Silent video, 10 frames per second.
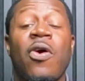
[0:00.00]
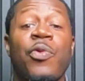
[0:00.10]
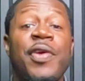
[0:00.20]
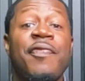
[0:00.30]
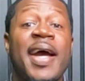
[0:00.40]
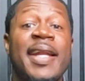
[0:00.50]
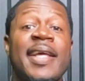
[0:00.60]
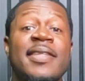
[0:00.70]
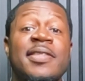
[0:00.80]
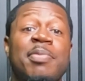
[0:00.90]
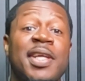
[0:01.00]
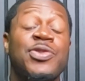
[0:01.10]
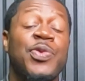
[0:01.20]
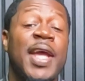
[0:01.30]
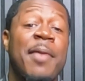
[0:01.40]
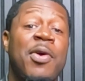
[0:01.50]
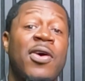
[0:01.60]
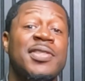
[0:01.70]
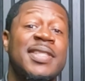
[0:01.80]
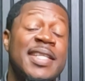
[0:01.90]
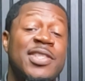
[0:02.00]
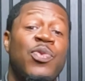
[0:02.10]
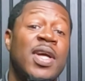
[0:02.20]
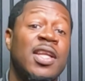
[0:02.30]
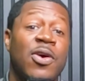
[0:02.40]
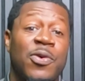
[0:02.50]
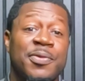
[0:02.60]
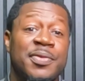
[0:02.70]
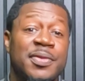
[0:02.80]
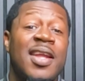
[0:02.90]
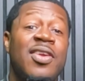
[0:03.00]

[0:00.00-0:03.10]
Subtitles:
or refinance plus rehab costs into one loan.